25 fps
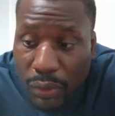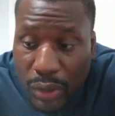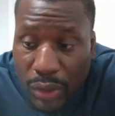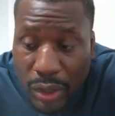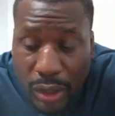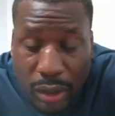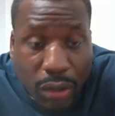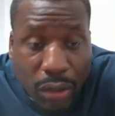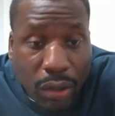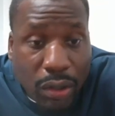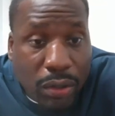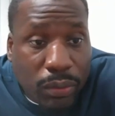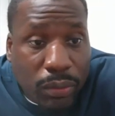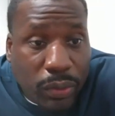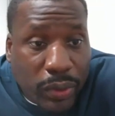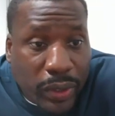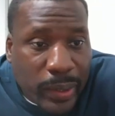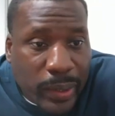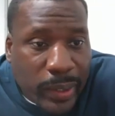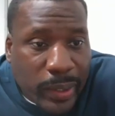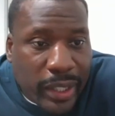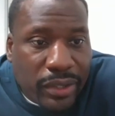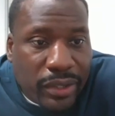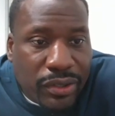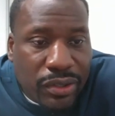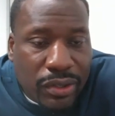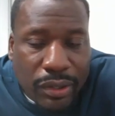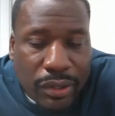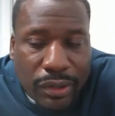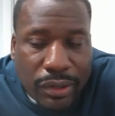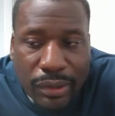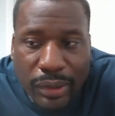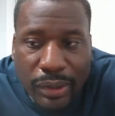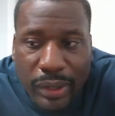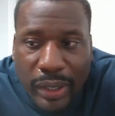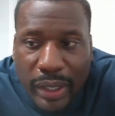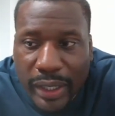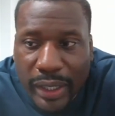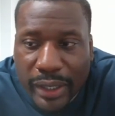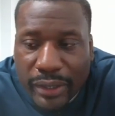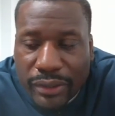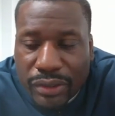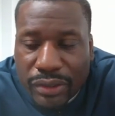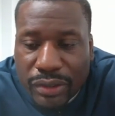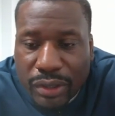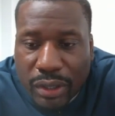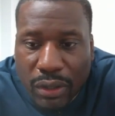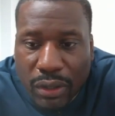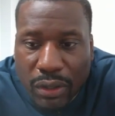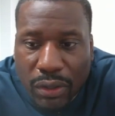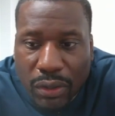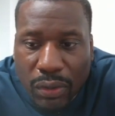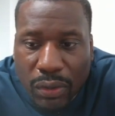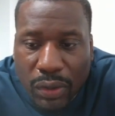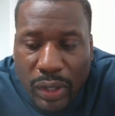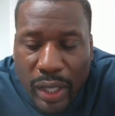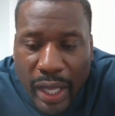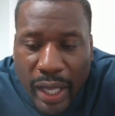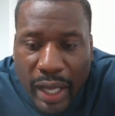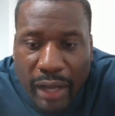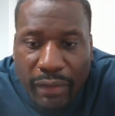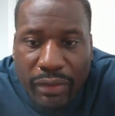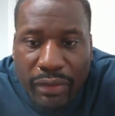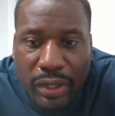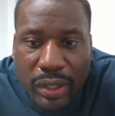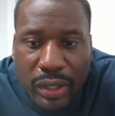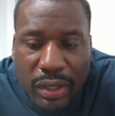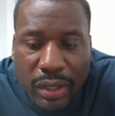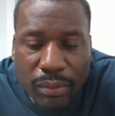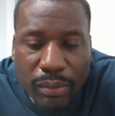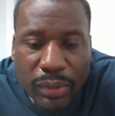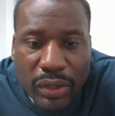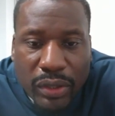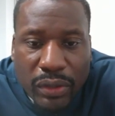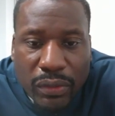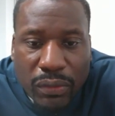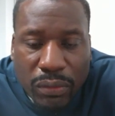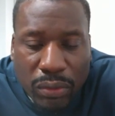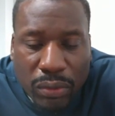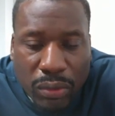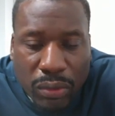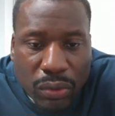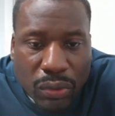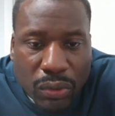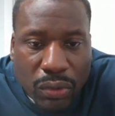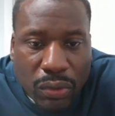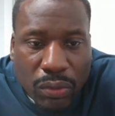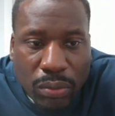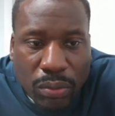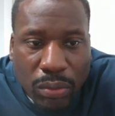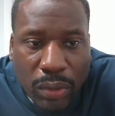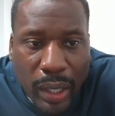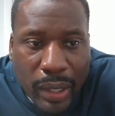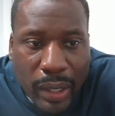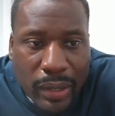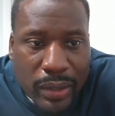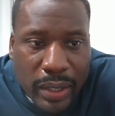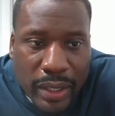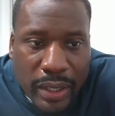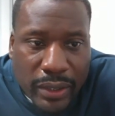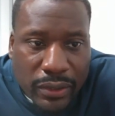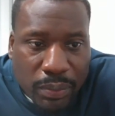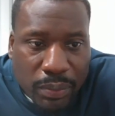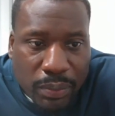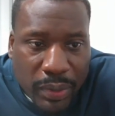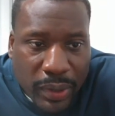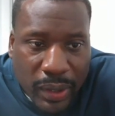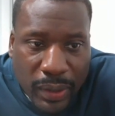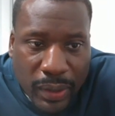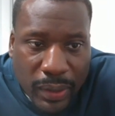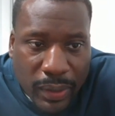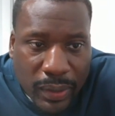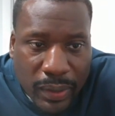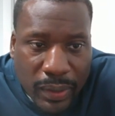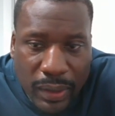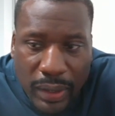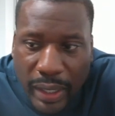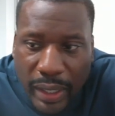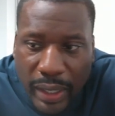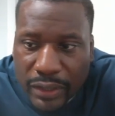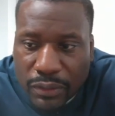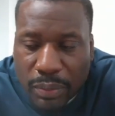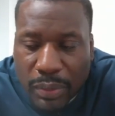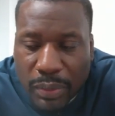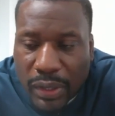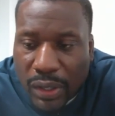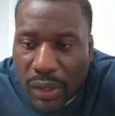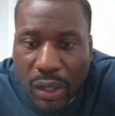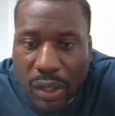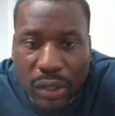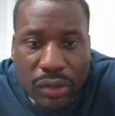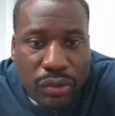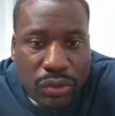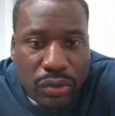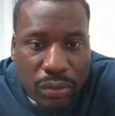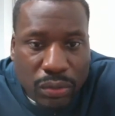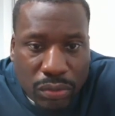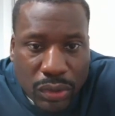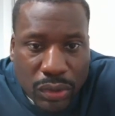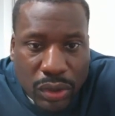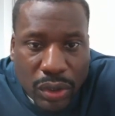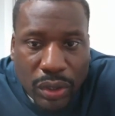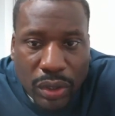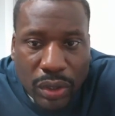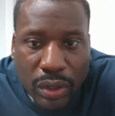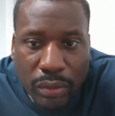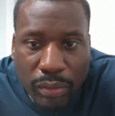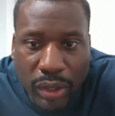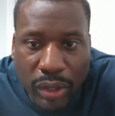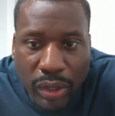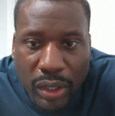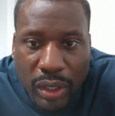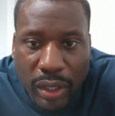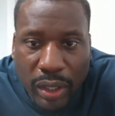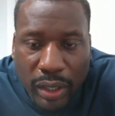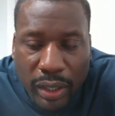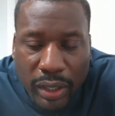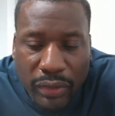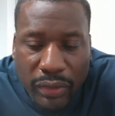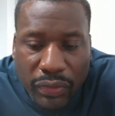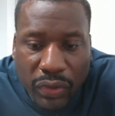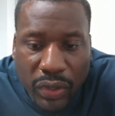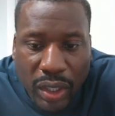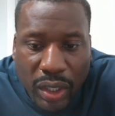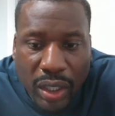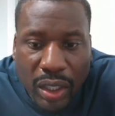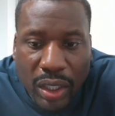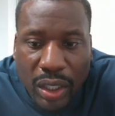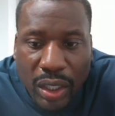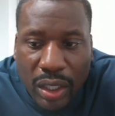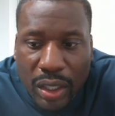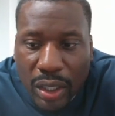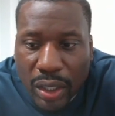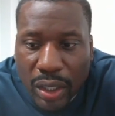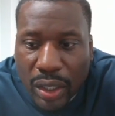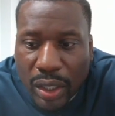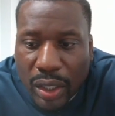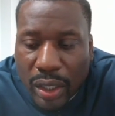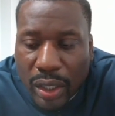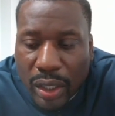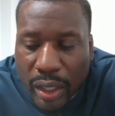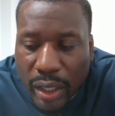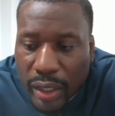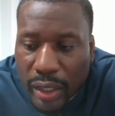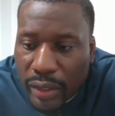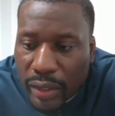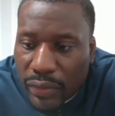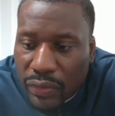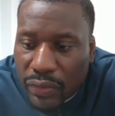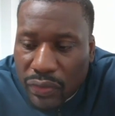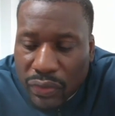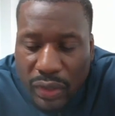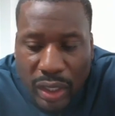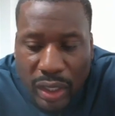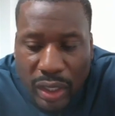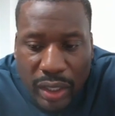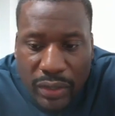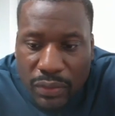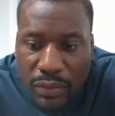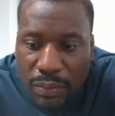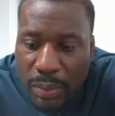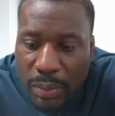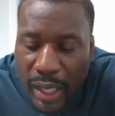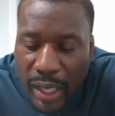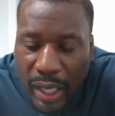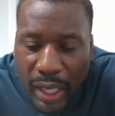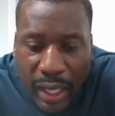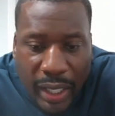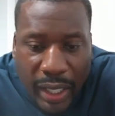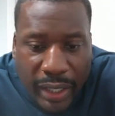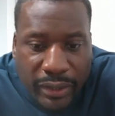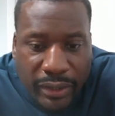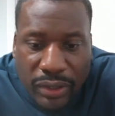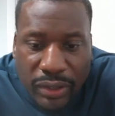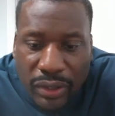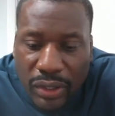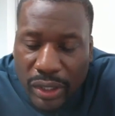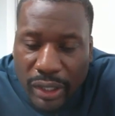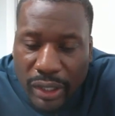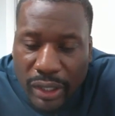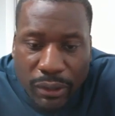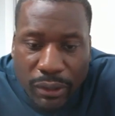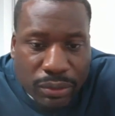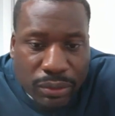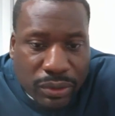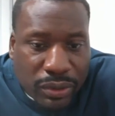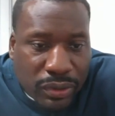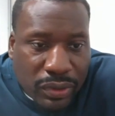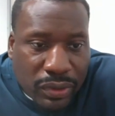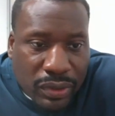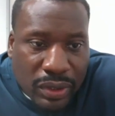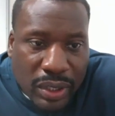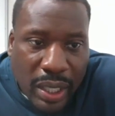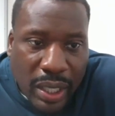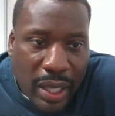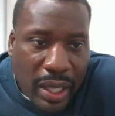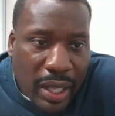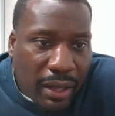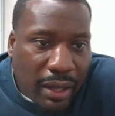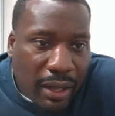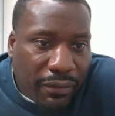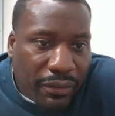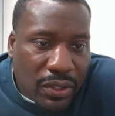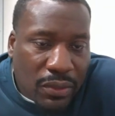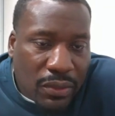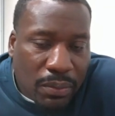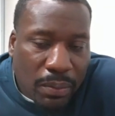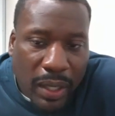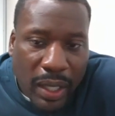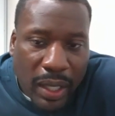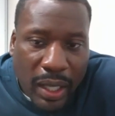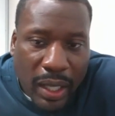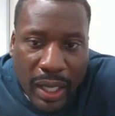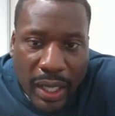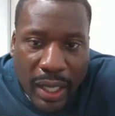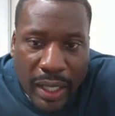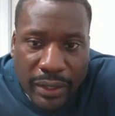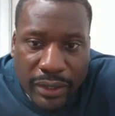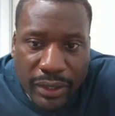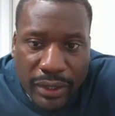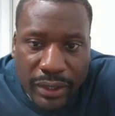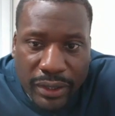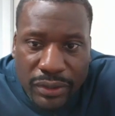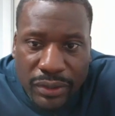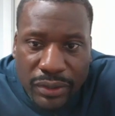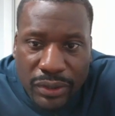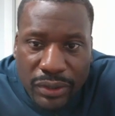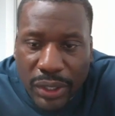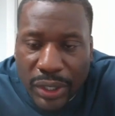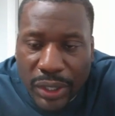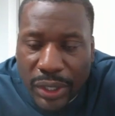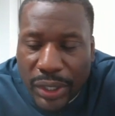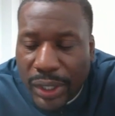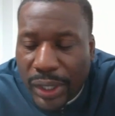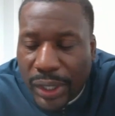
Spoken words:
get on them when he needs to. And so having him in the room has been awesome, because he is behind the coaching staff. He's behind us.